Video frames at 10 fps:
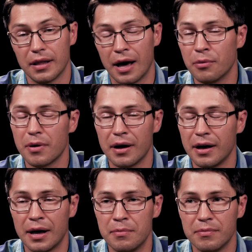
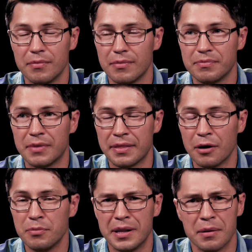That
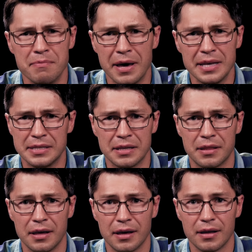would be an amazing
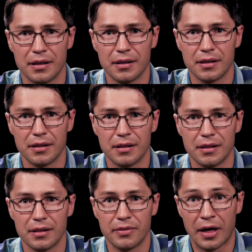thing.
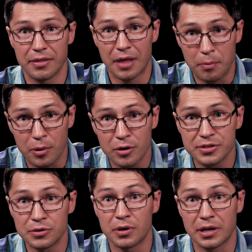That
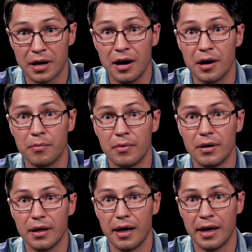person would come
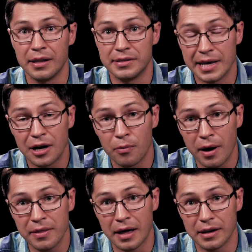and take
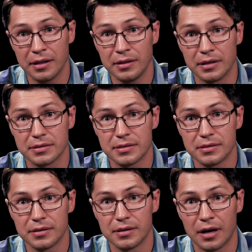away that illness
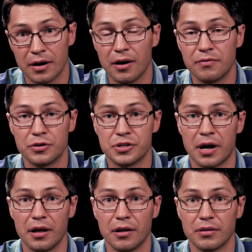of your
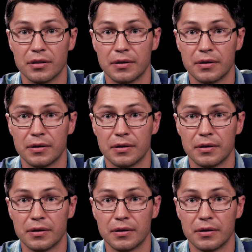child.